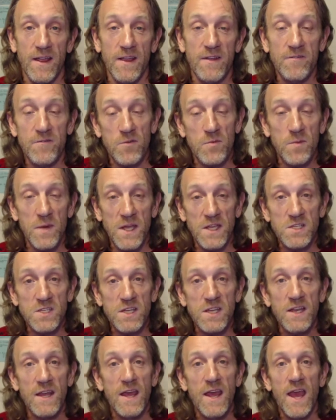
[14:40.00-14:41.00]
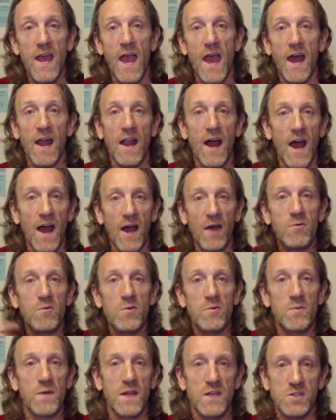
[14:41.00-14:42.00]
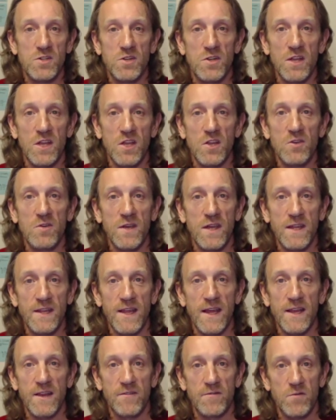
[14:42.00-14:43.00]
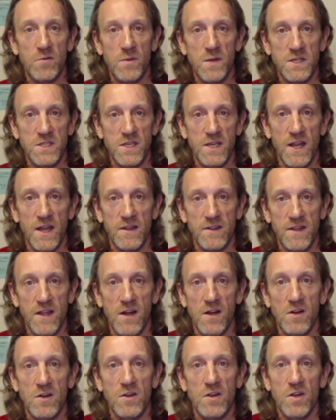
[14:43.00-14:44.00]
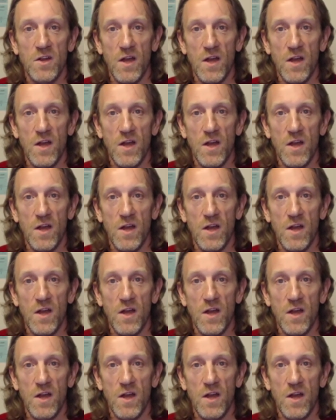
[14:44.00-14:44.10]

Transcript: information, and I will make sure that you get that information out there